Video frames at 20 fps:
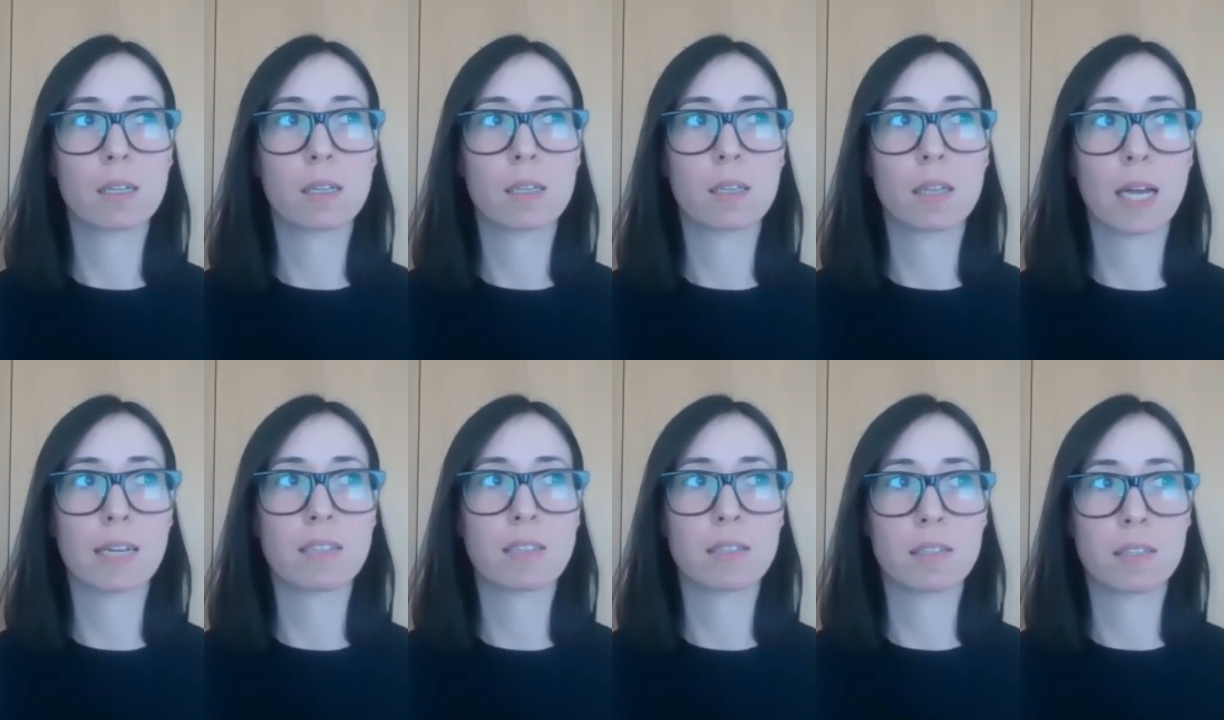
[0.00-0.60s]

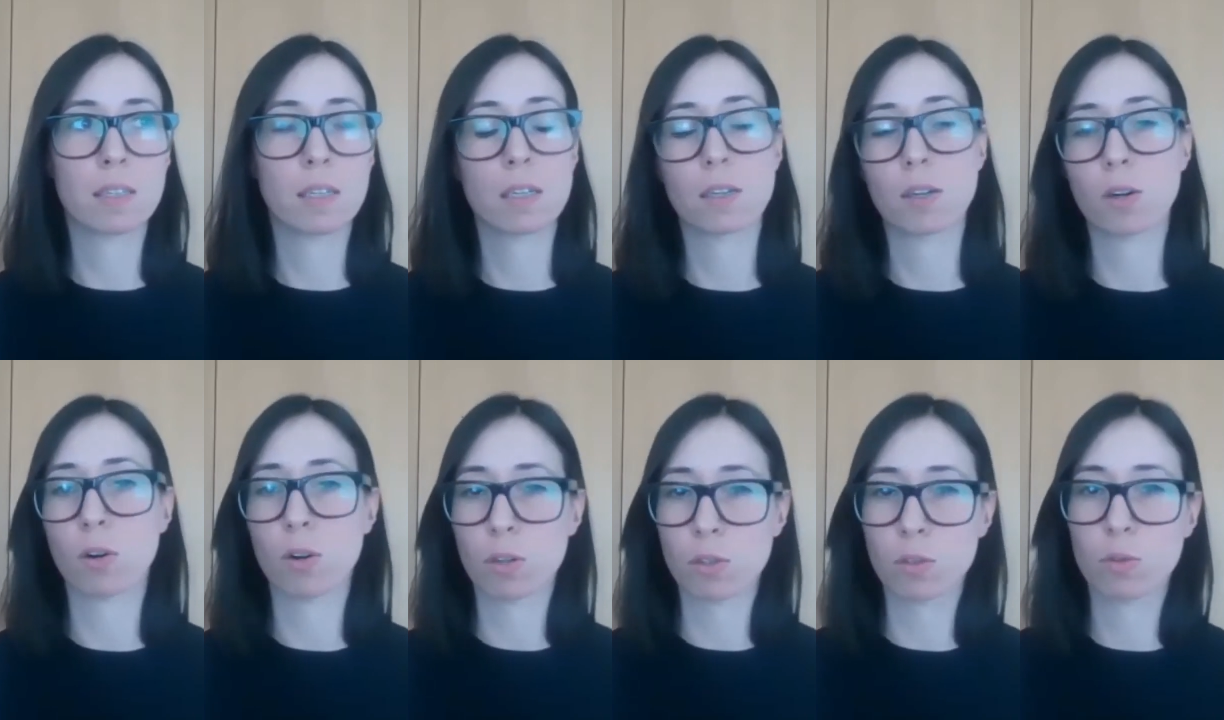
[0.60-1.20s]
last year
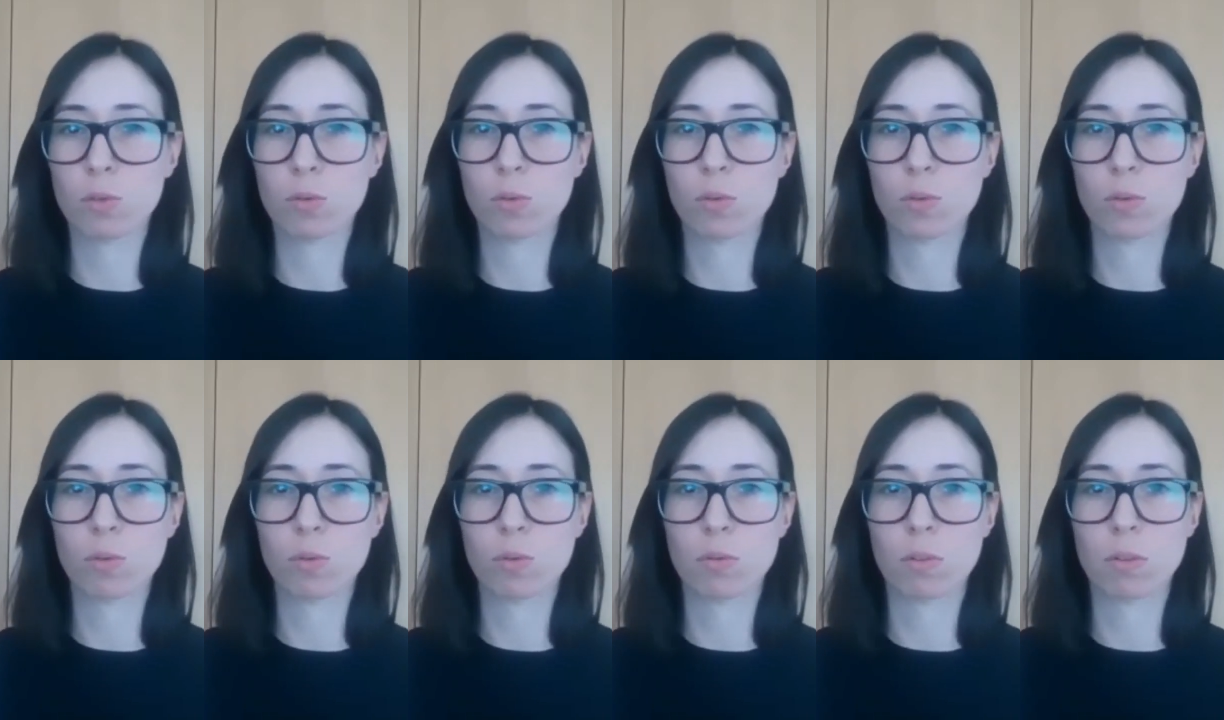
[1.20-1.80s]
or
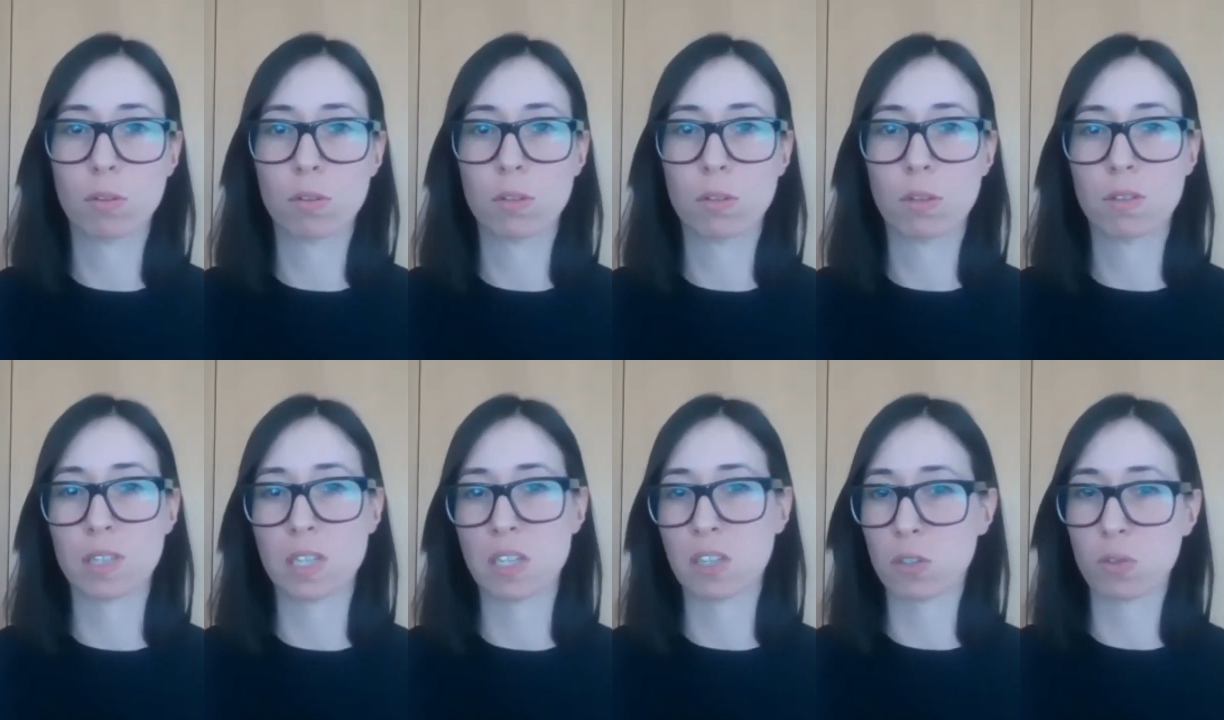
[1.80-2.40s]
two,
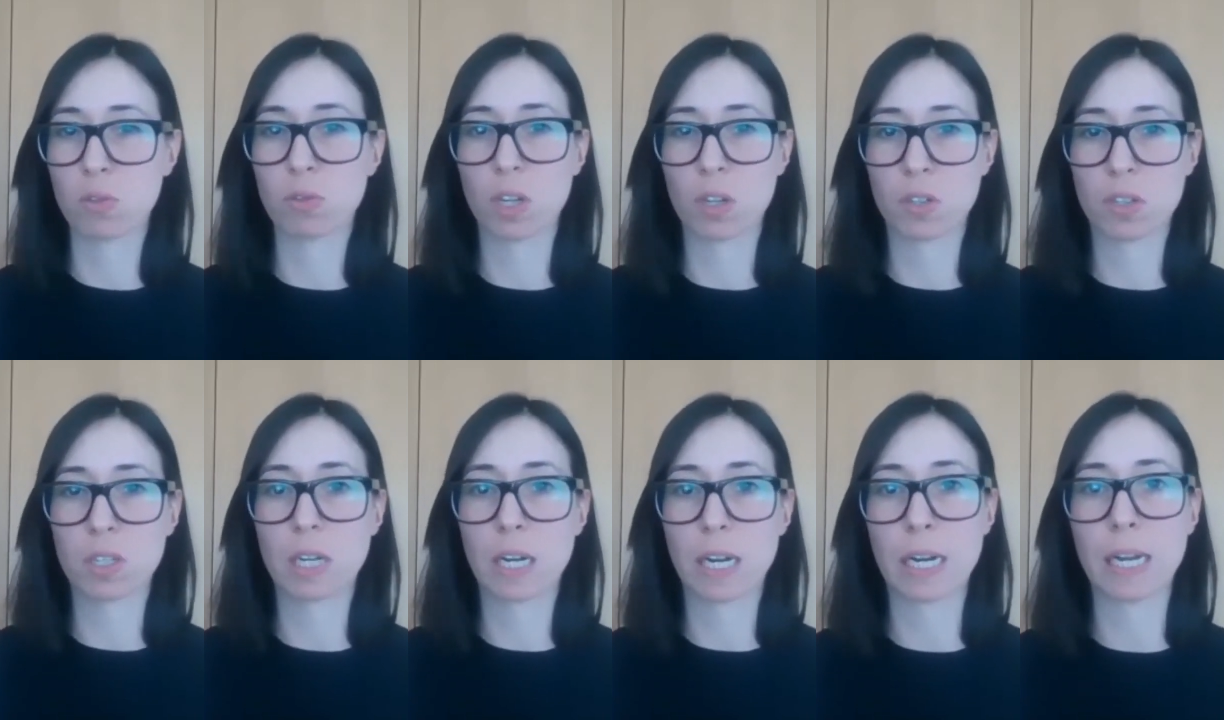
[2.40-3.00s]
since
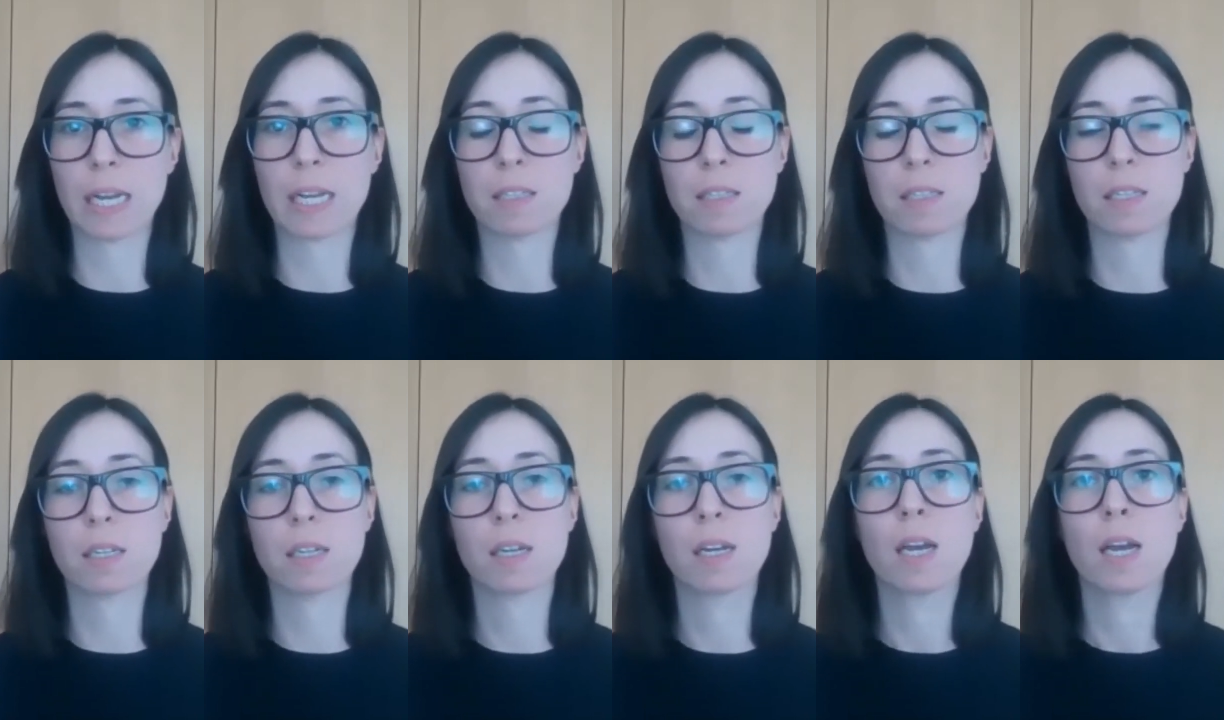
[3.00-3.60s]

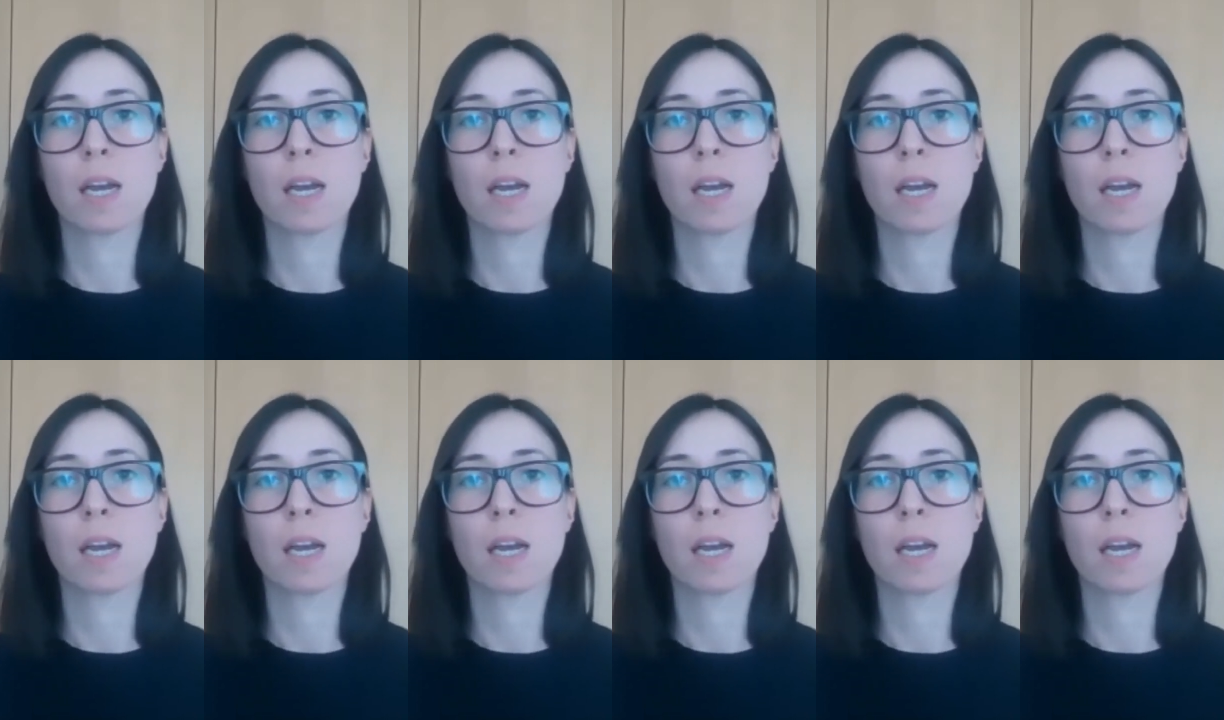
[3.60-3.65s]
2018,